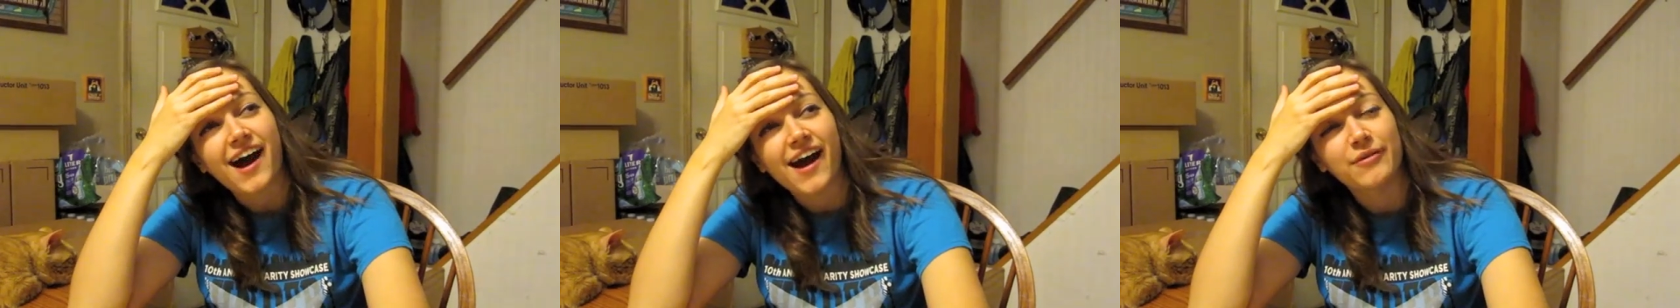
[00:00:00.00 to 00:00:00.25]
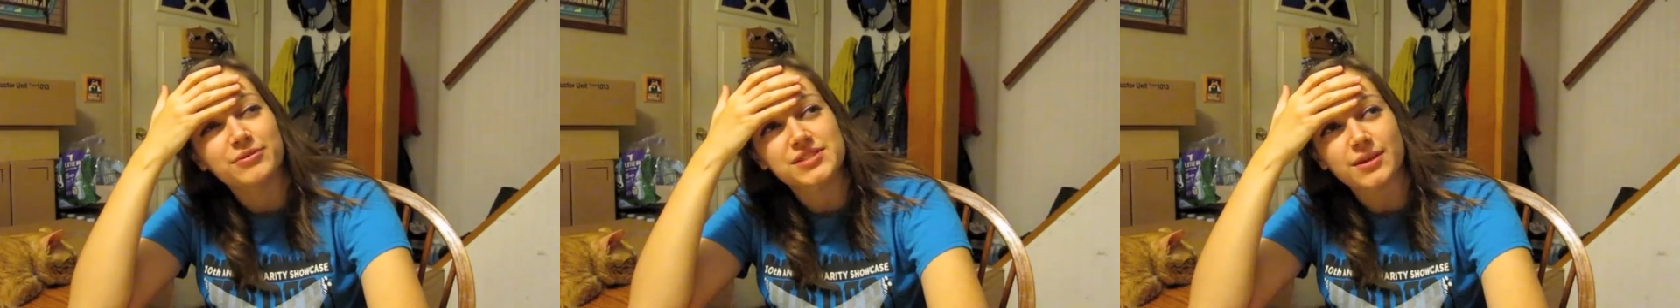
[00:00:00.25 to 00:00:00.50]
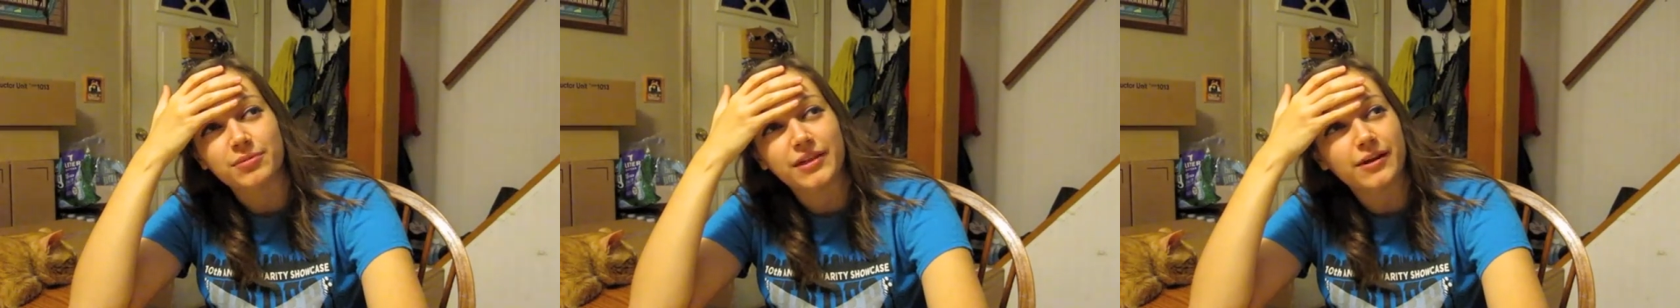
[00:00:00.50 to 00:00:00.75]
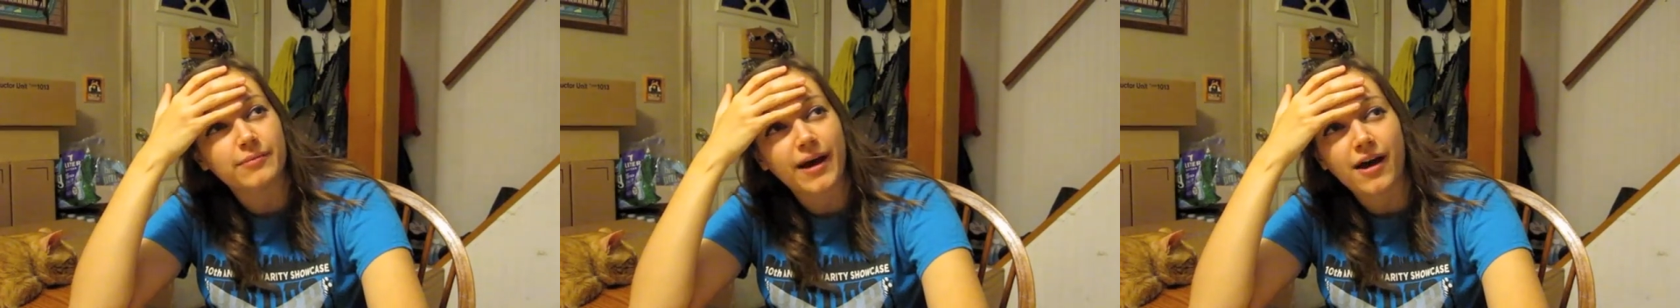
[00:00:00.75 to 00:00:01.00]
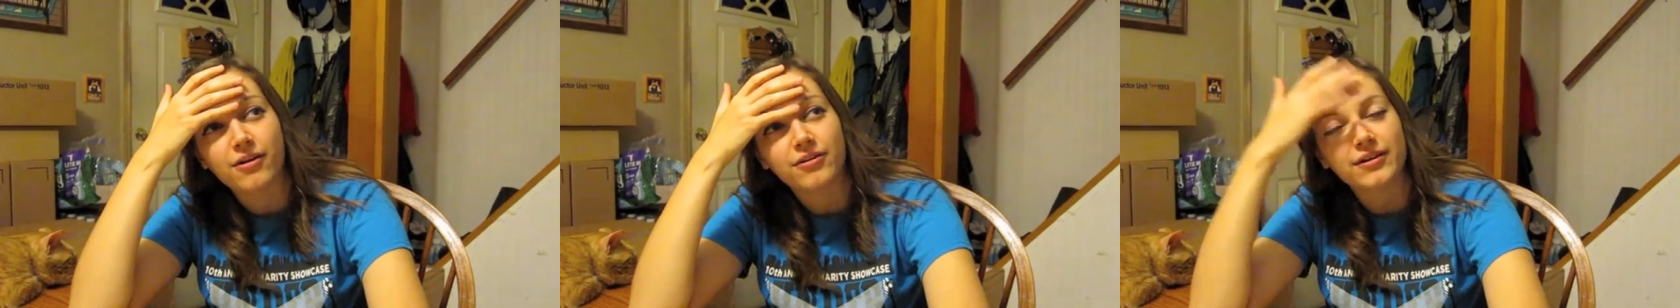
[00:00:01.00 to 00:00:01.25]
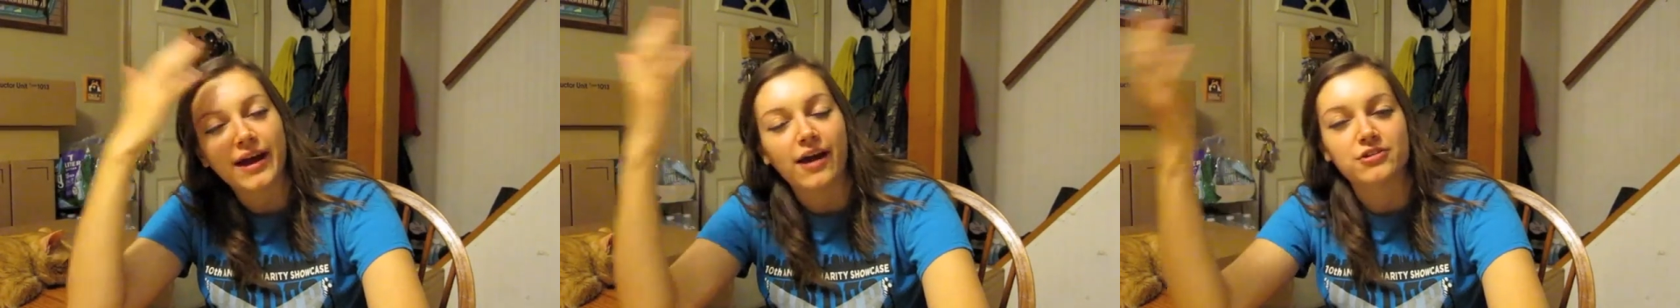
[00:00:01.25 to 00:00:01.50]
It was something
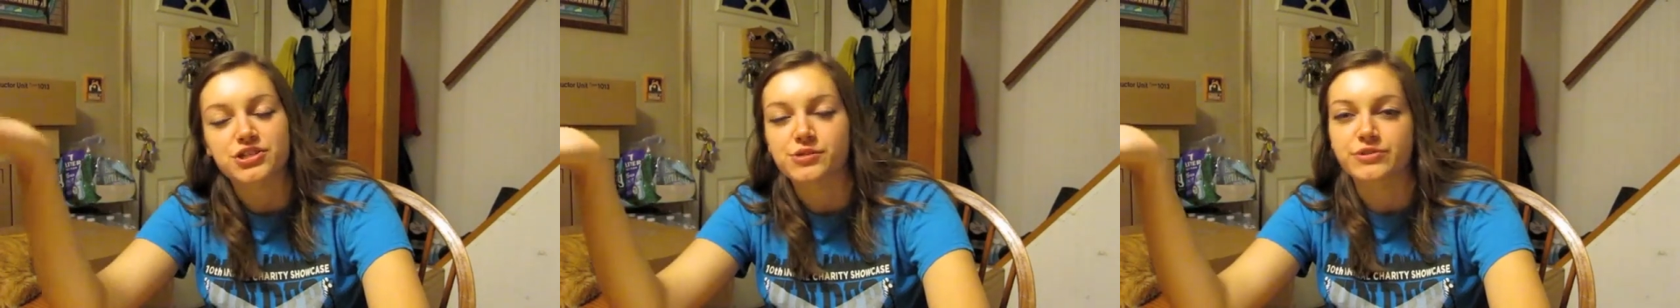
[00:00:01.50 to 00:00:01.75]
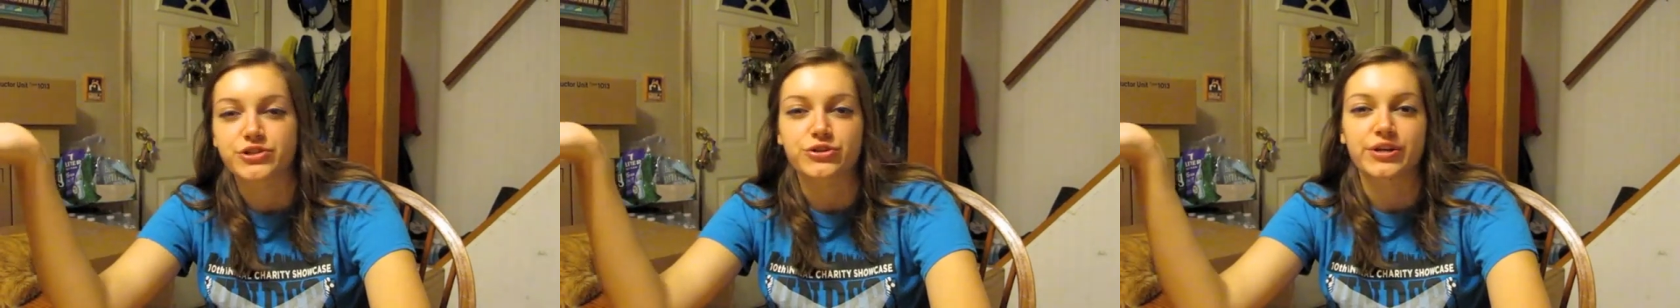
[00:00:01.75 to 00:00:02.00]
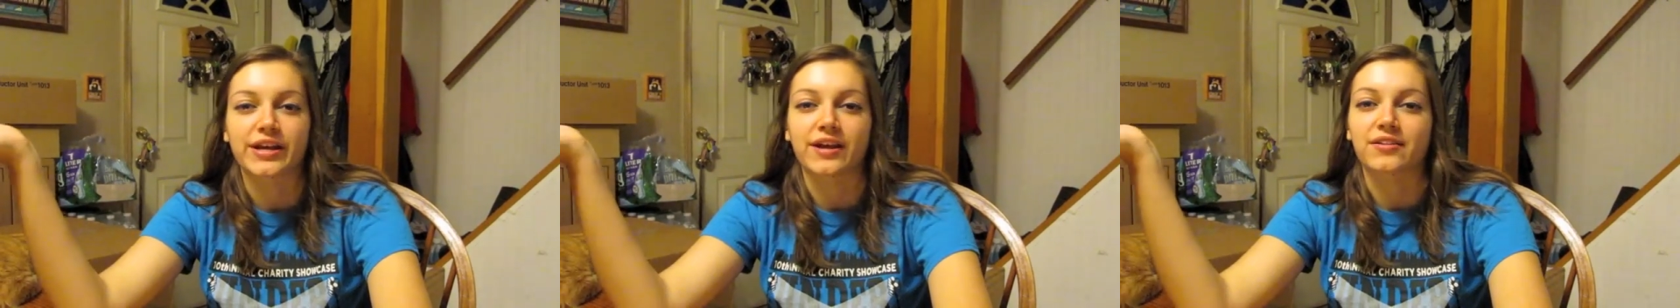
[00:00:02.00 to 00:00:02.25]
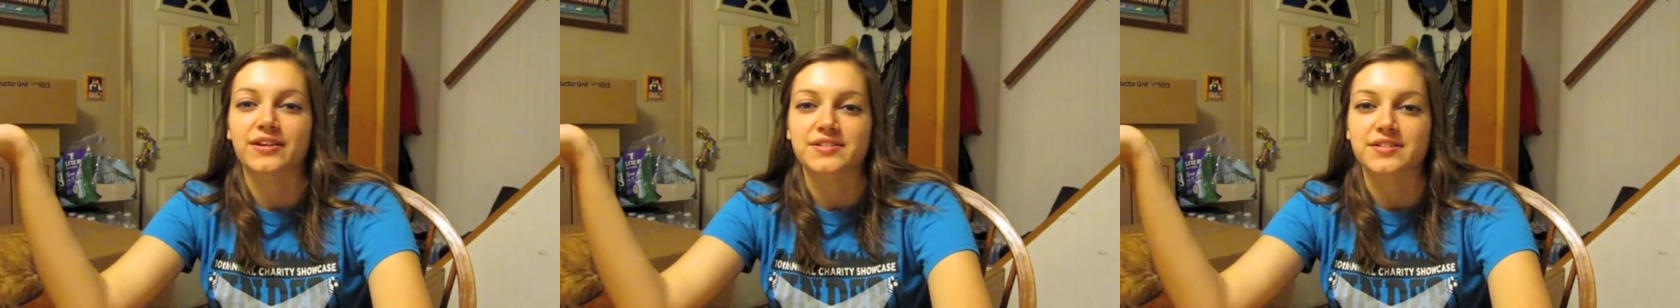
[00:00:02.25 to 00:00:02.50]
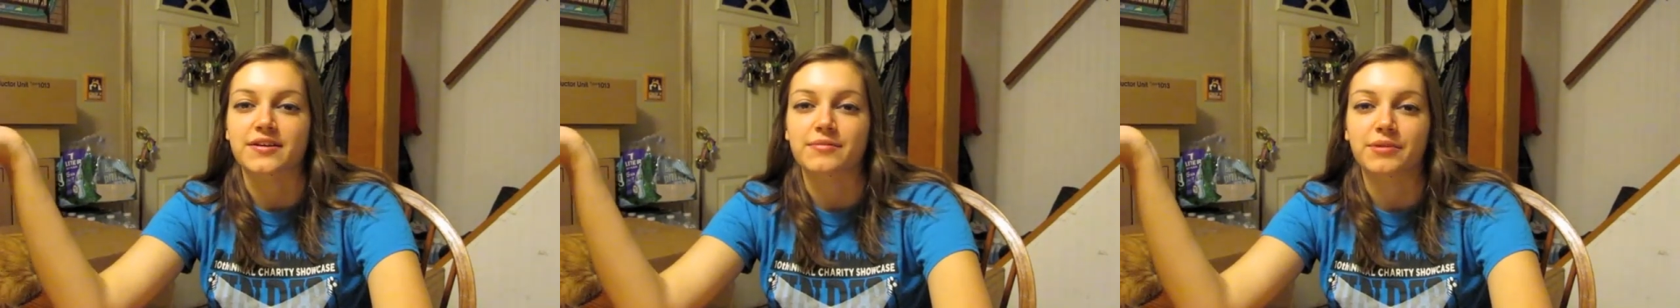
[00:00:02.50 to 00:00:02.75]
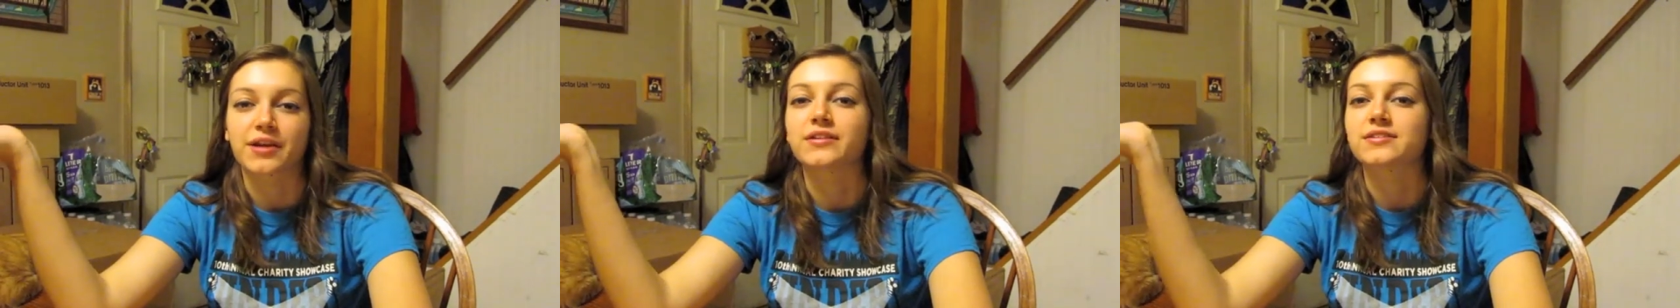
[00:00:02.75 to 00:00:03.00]
about how she was treating Elissa
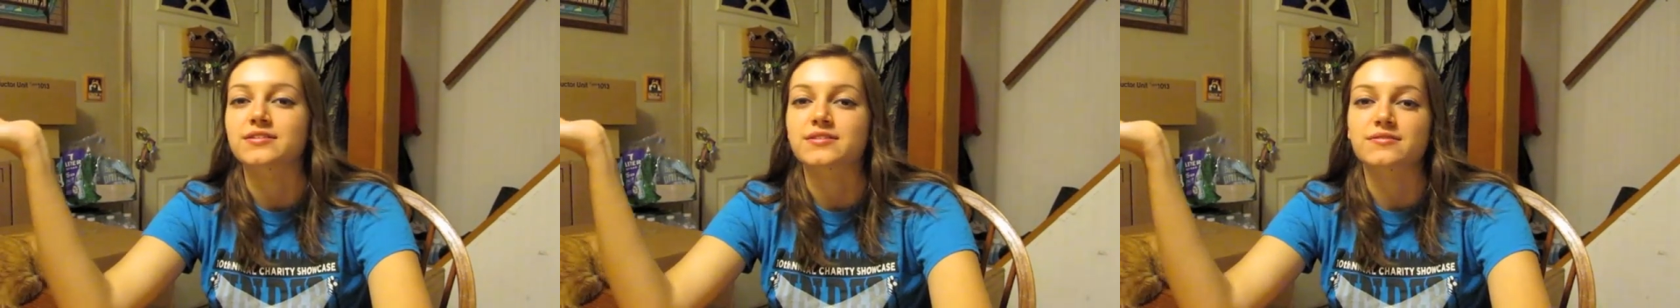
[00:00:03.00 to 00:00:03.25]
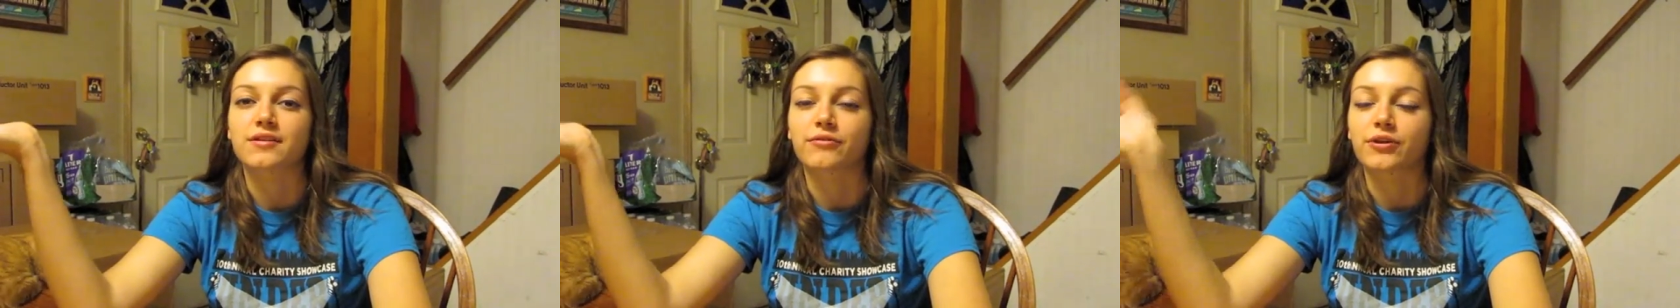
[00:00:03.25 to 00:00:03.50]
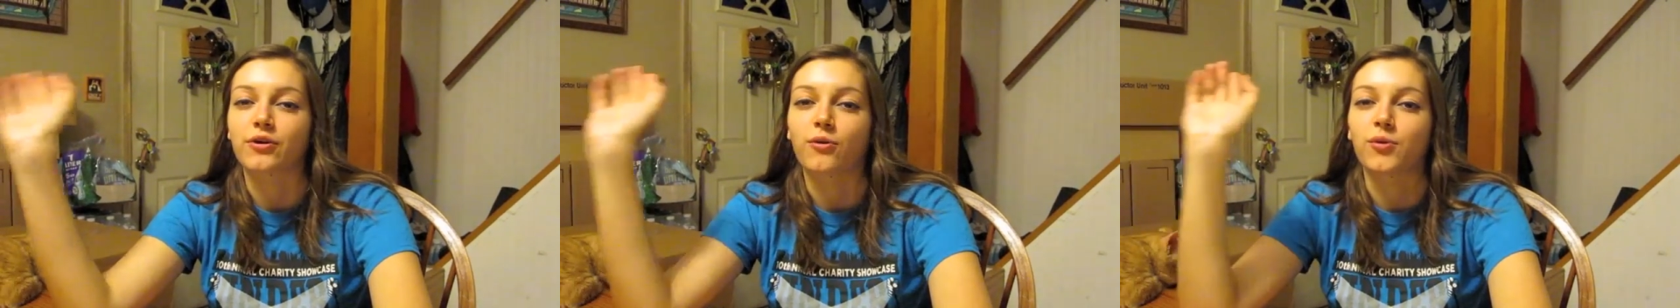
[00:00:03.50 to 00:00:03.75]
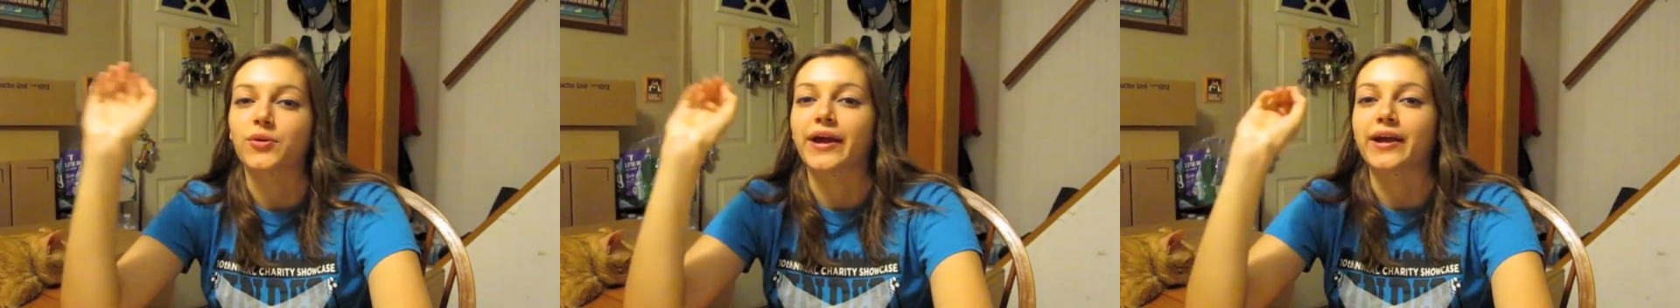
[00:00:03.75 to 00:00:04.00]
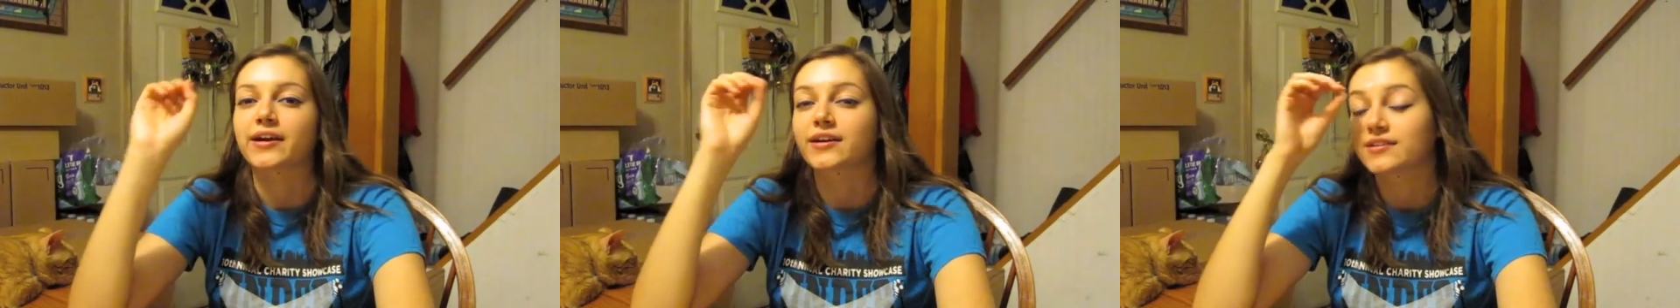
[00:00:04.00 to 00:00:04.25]
because of her whole, like,